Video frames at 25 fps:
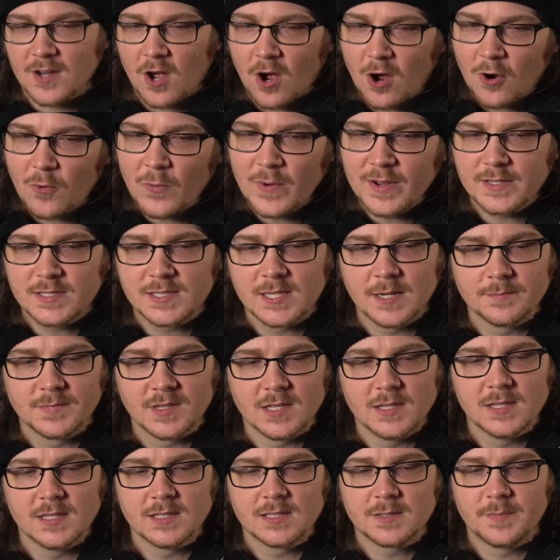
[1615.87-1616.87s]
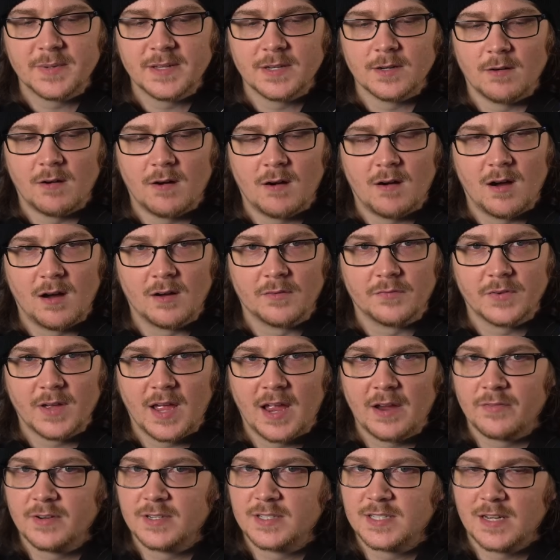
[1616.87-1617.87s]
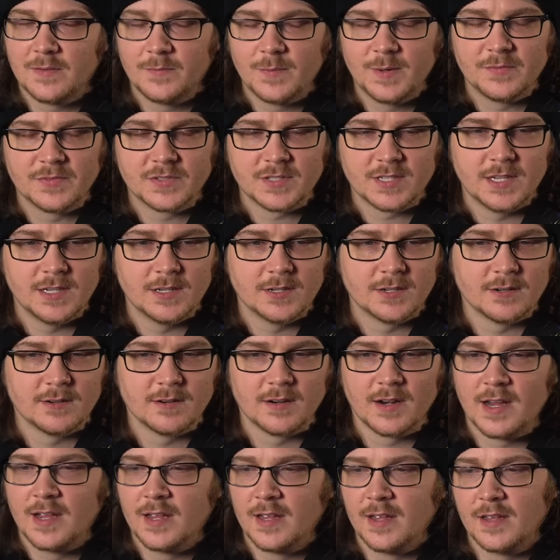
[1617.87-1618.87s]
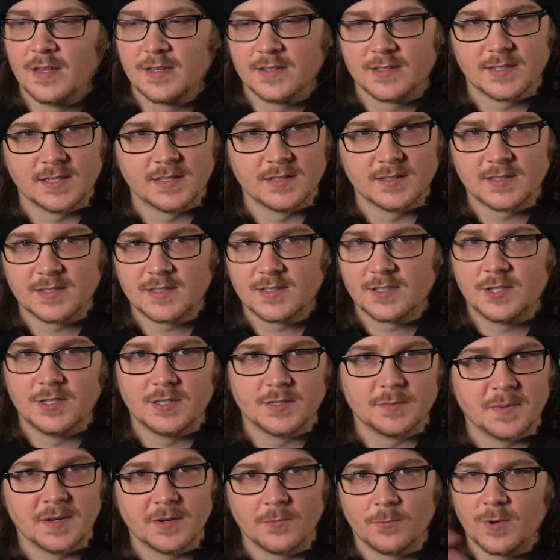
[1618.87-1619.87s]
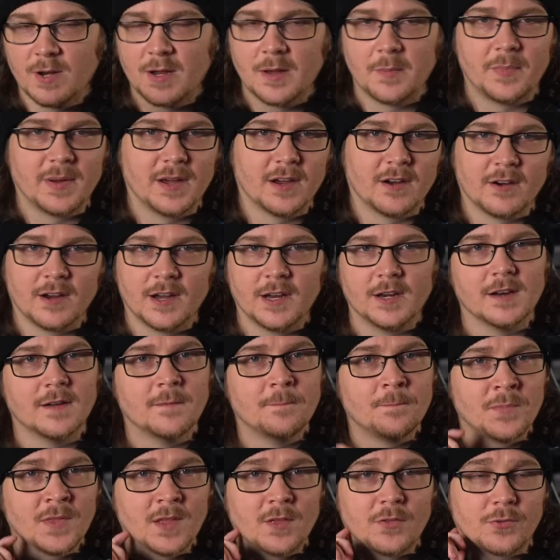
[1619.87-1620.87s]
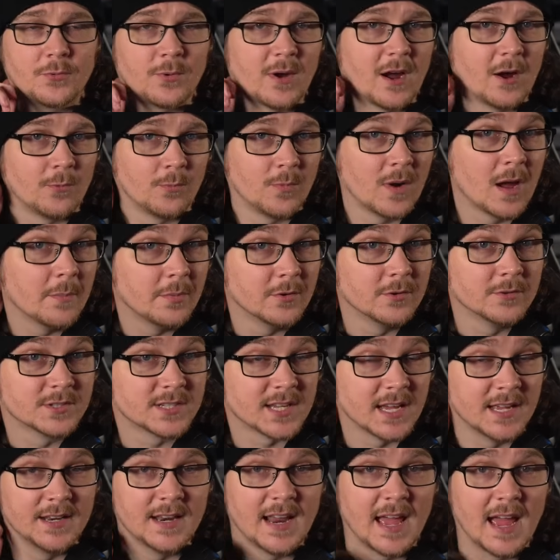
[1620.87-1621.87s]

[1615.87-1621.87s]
Always something that's been off every time we've seen her since she's been reappearing throughout Rebels. And